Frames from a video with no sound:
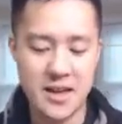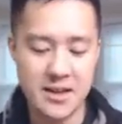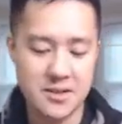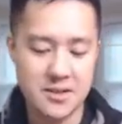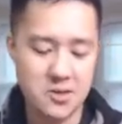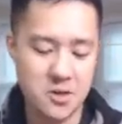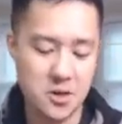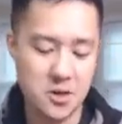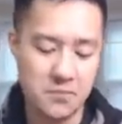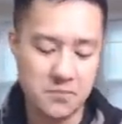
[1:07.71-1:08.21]

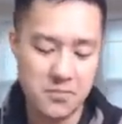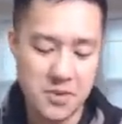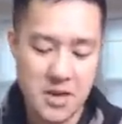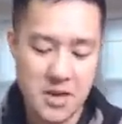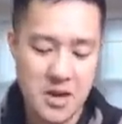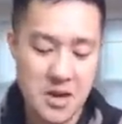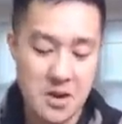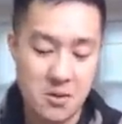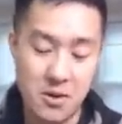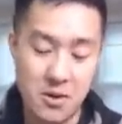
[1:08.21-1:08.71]
So
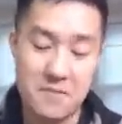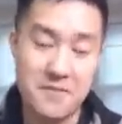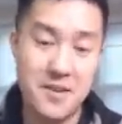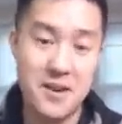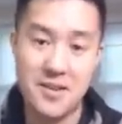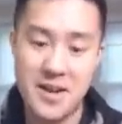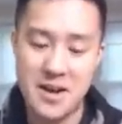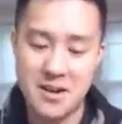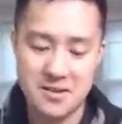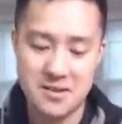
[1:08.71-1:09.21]
when I
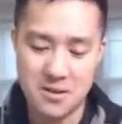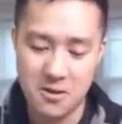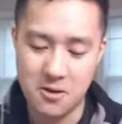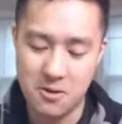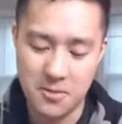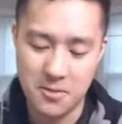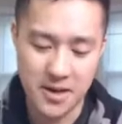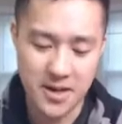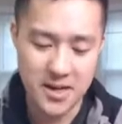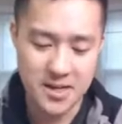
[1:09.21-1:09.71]
found out, I was like, oh
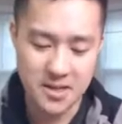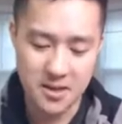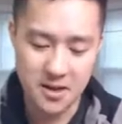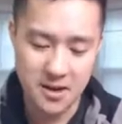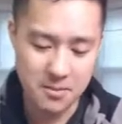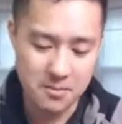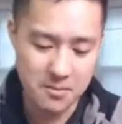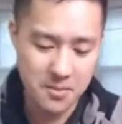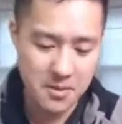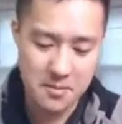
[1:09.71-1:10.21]
my gosh, all right,
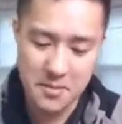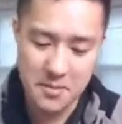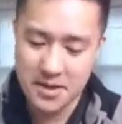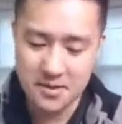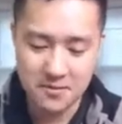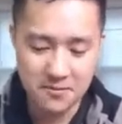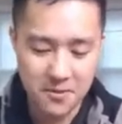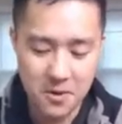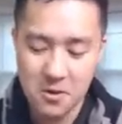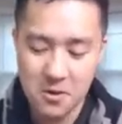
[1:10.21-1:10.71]
I'm gonna make
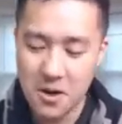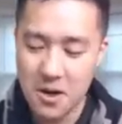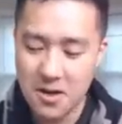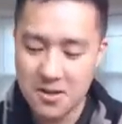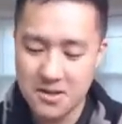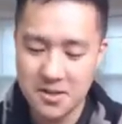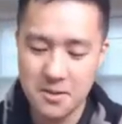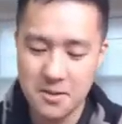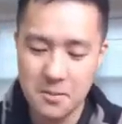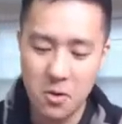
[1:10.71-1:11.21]
some phone
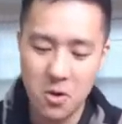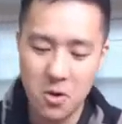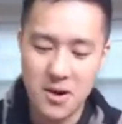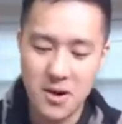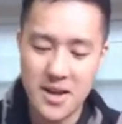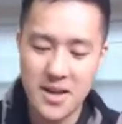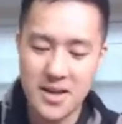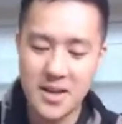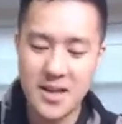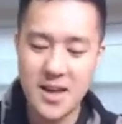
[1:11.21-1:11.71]
calls in the
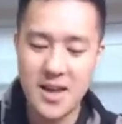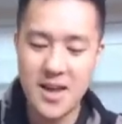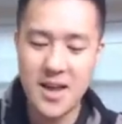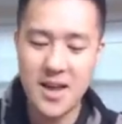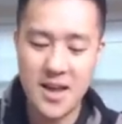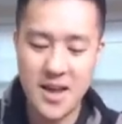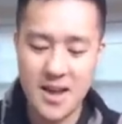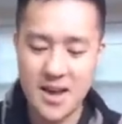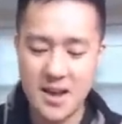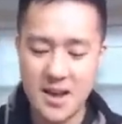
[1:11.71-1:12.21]
morning
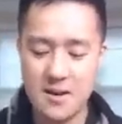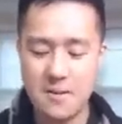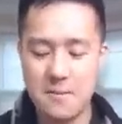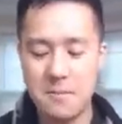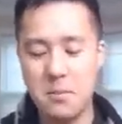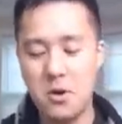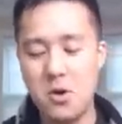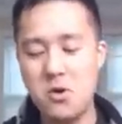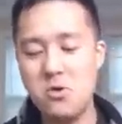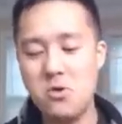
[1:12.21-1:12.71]
and
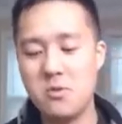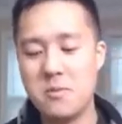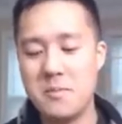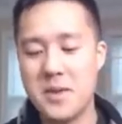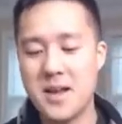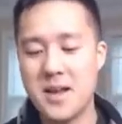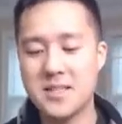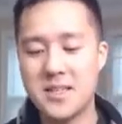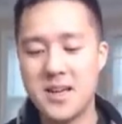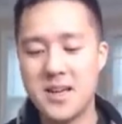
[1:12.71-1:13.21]
boom, we
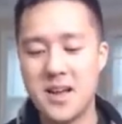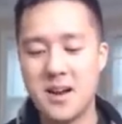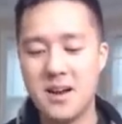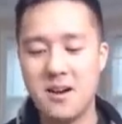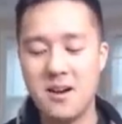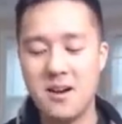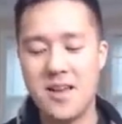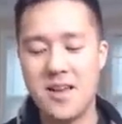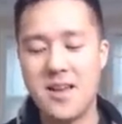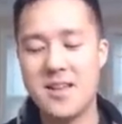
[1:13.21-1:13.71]
managed to get
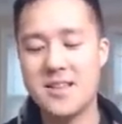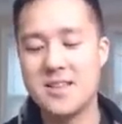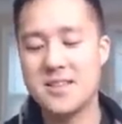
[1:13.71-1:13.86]
our hands